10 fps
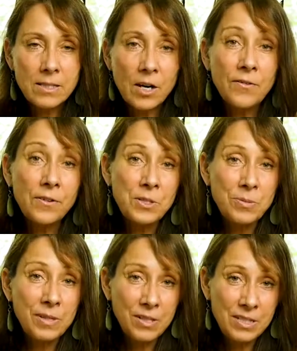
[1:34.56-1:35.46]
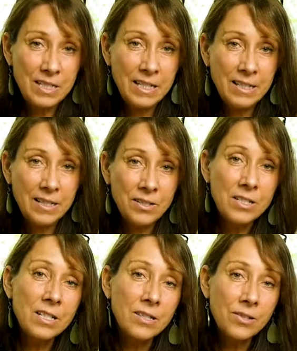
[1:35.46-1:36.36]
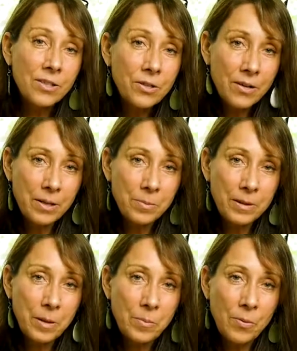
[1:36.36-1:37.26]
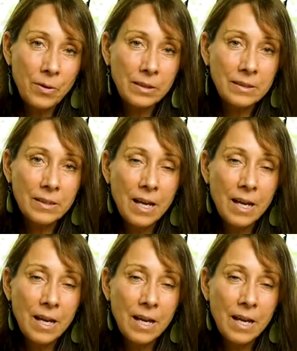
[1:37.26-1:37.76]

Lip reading: start first with your teeth. Your teeth are incredibly important.